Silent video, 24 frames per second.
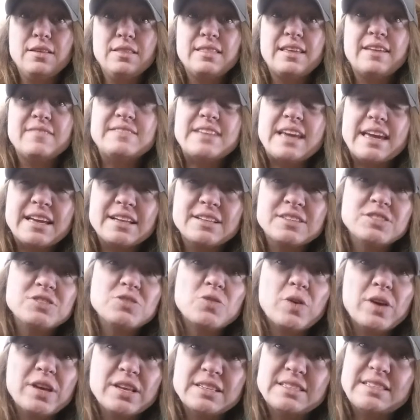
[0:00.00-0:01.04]
They've taken
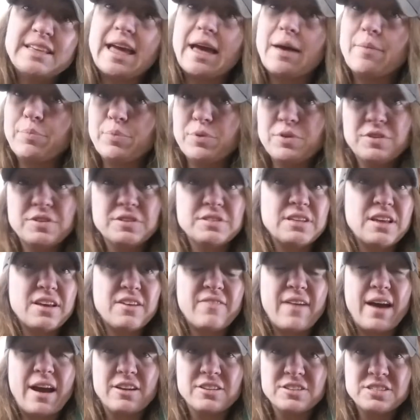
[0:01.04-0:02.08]
soil samples
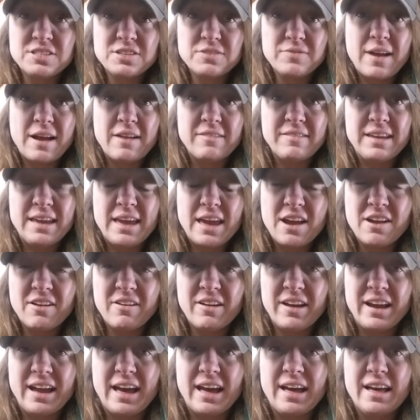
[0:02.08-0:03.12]
of our surrounding
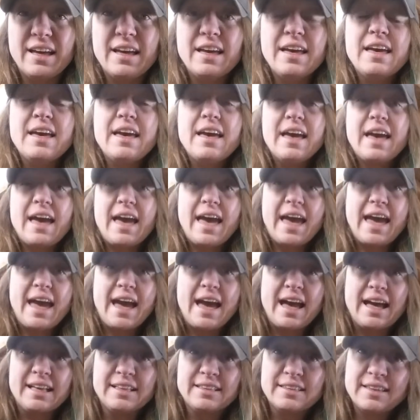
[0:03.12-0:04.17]
area,
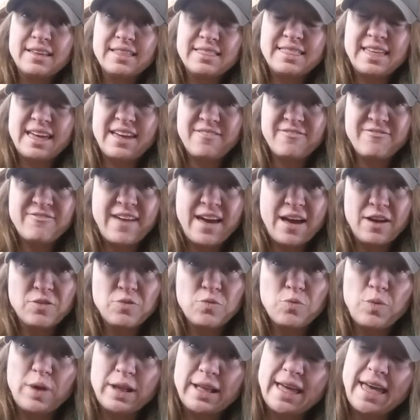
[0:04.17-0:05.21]
and they've found
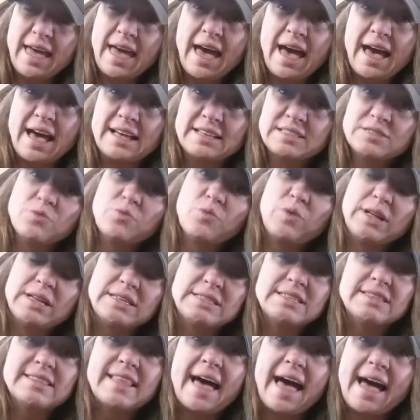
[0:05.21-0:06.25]
what it has and what
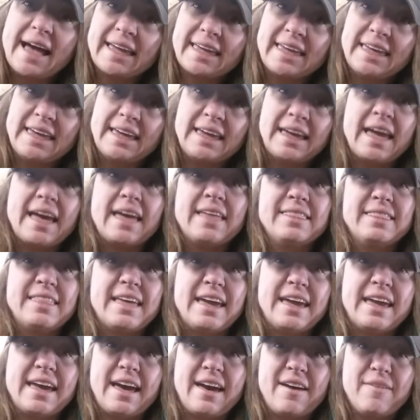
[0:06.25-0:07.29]
it's lacking, and
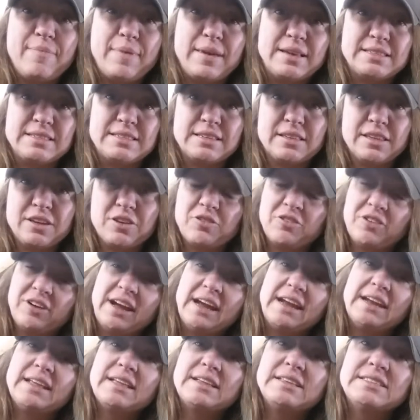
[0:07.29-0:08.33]
they have basically
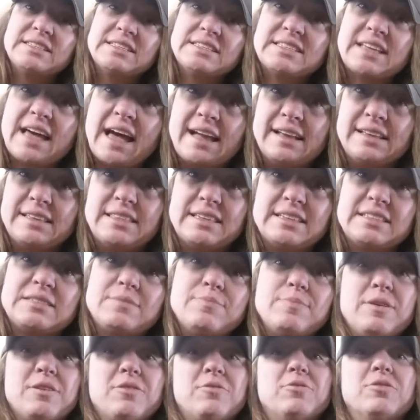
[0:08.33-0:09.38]
created and designed
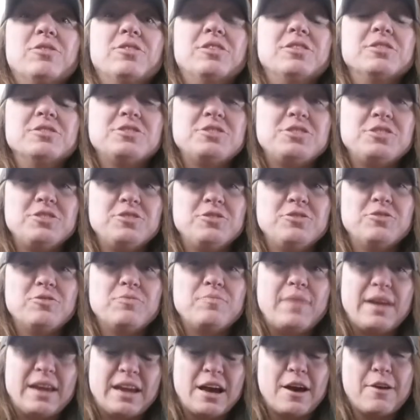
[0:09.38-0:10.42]
this mineral to
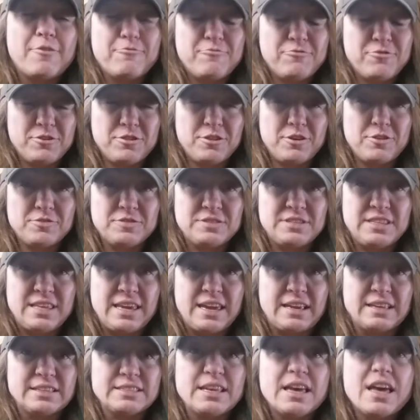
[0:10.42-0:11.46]
make up for those
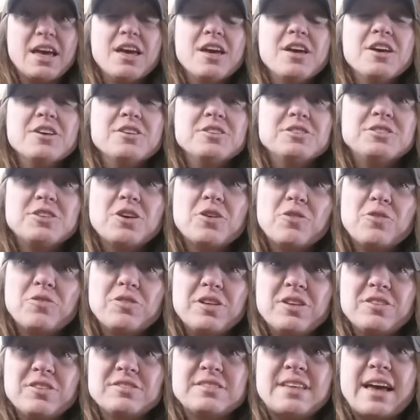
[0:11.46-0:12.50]
things. So
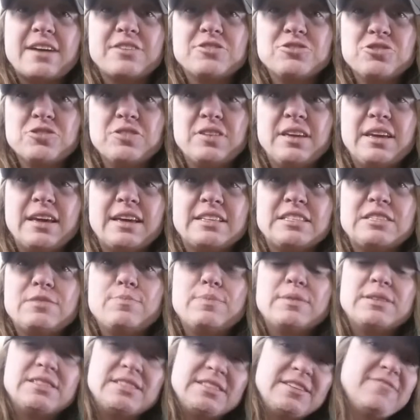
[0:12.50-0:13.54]
there's actually a
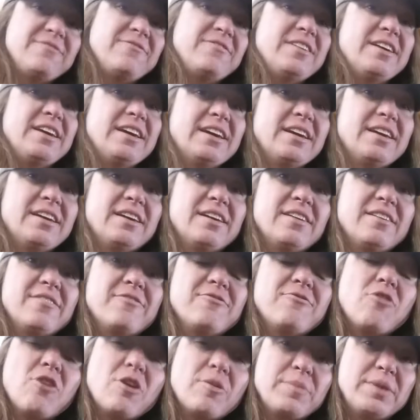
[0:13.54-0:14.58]
specific
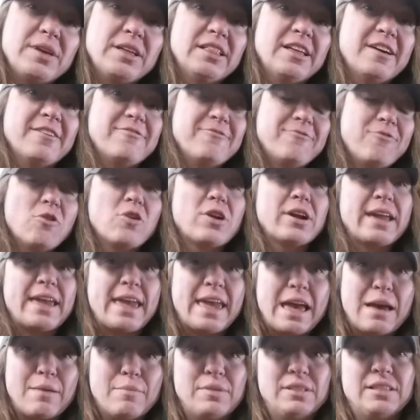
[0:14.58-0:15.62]
formula for
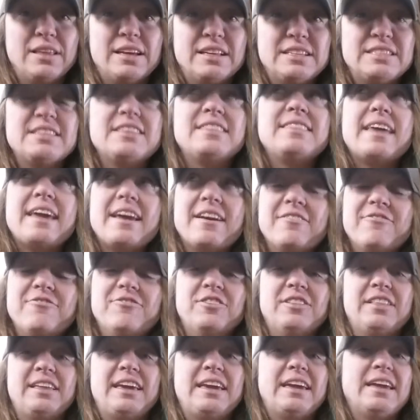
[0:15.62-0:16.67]
camelids,
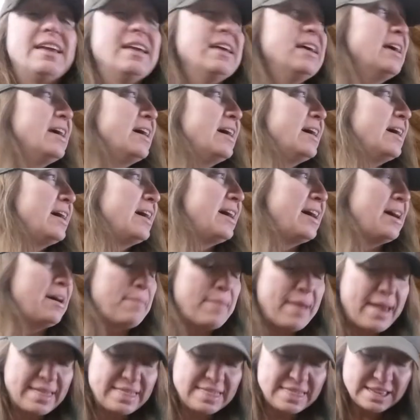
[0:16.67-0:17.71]
thankfully, um,
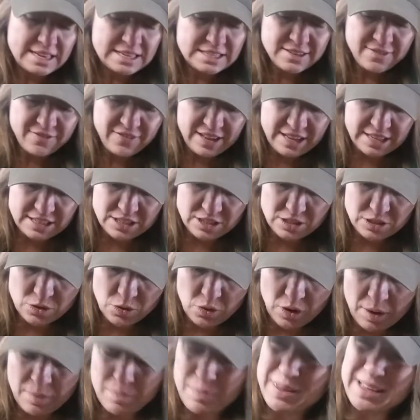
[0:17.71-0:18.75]
at this feed
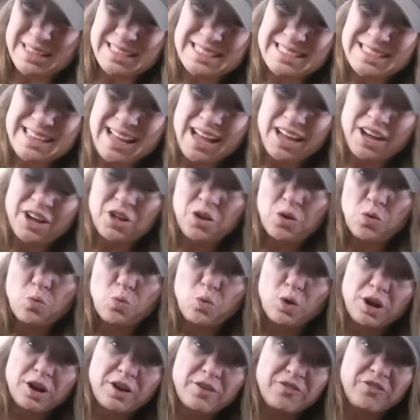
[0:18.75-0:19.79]
store, but it's not going to
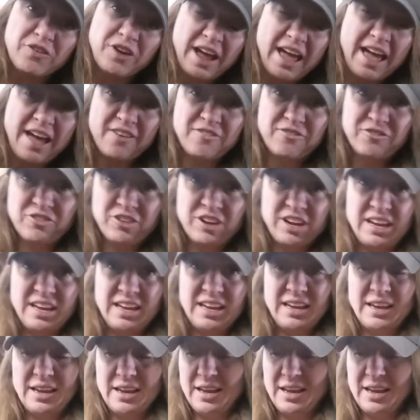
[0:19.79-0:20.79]
work for every